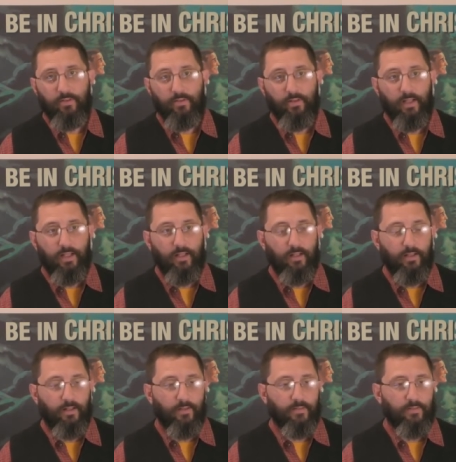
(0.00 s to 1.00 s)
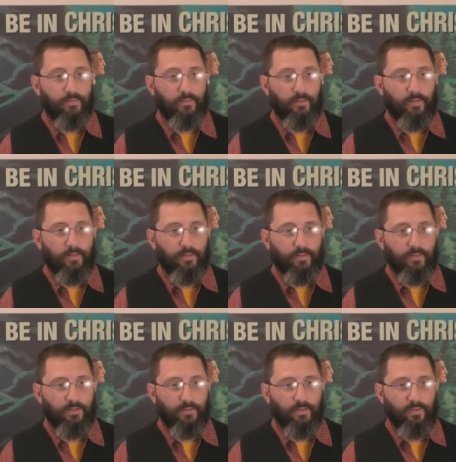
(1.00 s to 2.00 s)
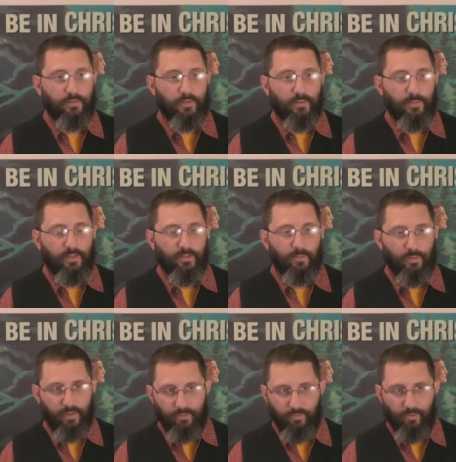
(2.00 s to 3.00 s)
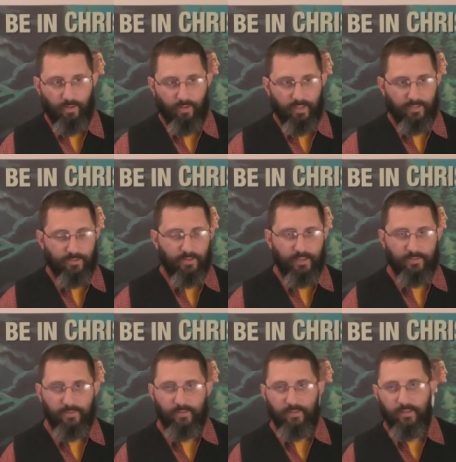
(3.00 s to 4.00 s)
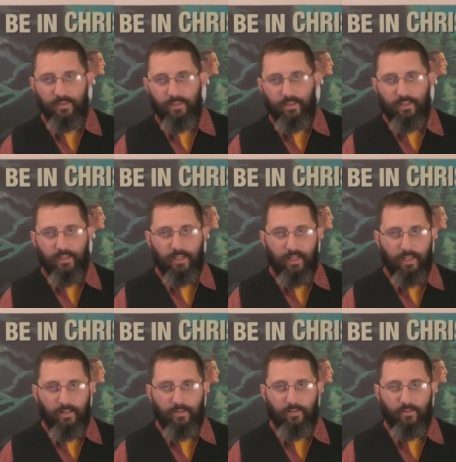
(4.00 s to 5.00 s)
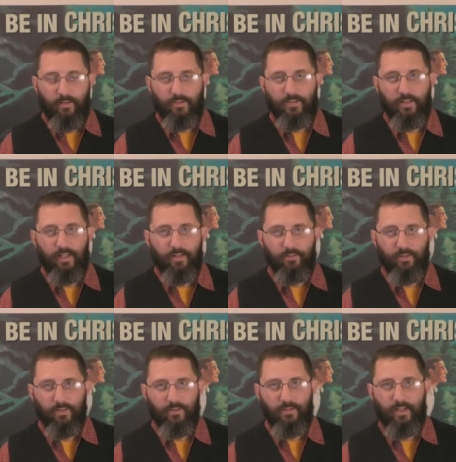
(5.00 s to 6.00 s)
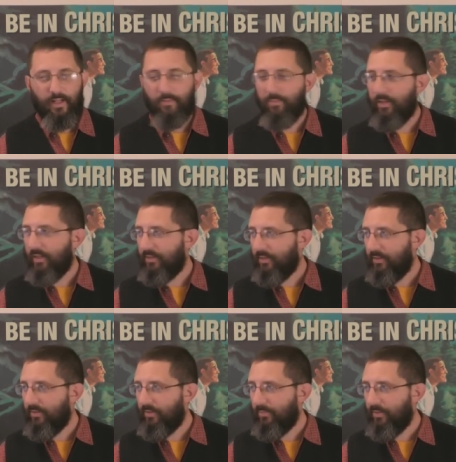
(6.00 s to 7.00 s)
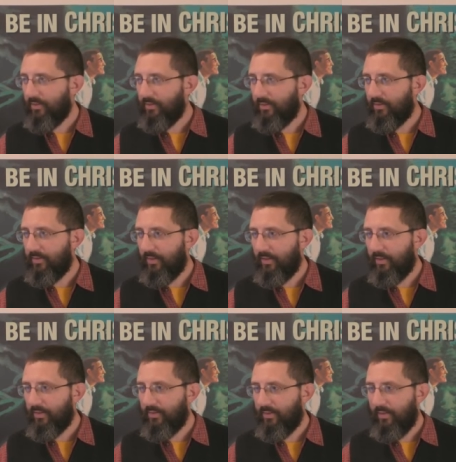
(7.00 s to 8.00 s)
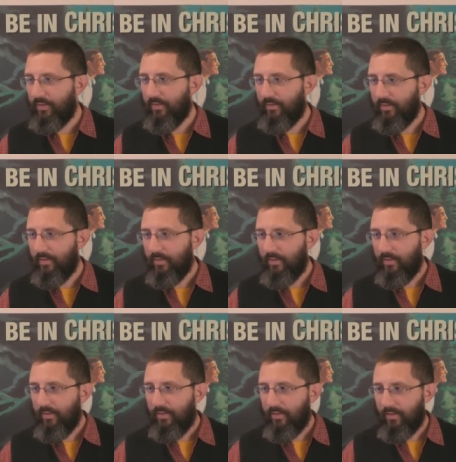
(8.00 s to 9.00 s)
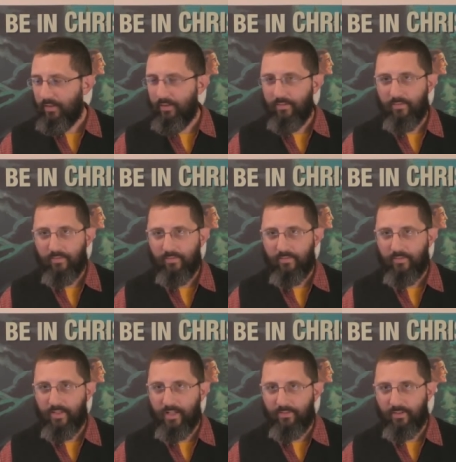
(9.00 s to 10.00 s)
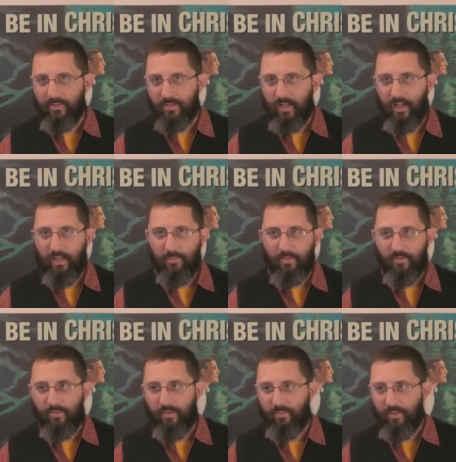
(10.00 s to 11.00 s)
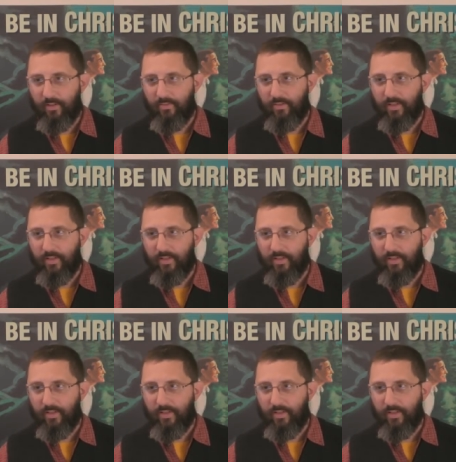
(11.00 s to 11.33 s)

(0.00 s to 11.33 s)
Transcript: And, and uh, you know, it's so interesting because we went through all that stuff and, and our son had a really good time. But I said to him, I said, son, I said, uh, you know, did you have a good time and, and whatever?